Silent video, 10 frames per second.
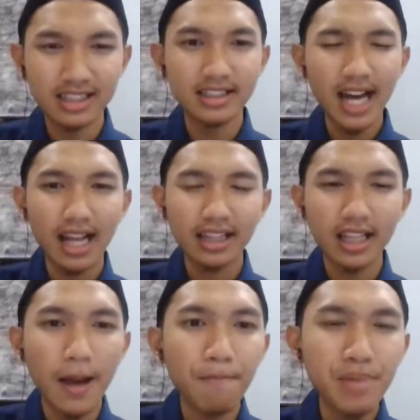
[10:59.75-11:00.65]
that
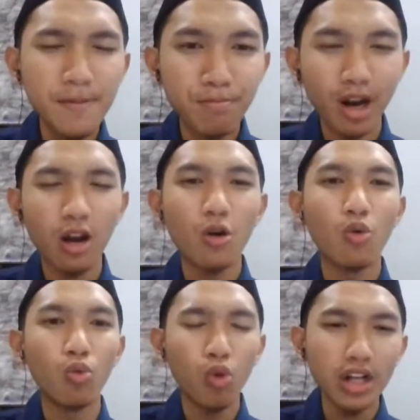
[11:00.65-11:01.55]
people
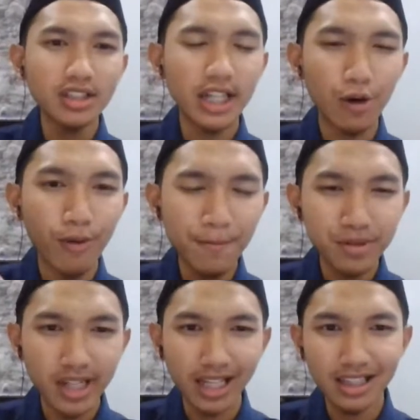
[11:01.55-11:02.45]
want a
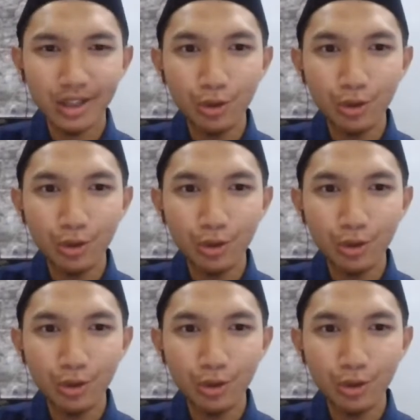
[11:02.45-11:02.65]
website